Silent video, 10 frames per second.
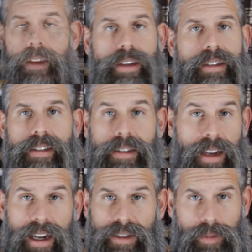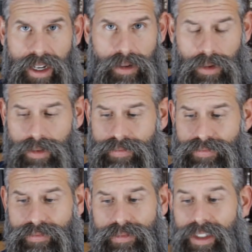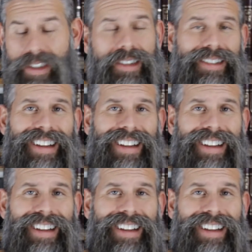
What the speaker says: This is not debatable. This is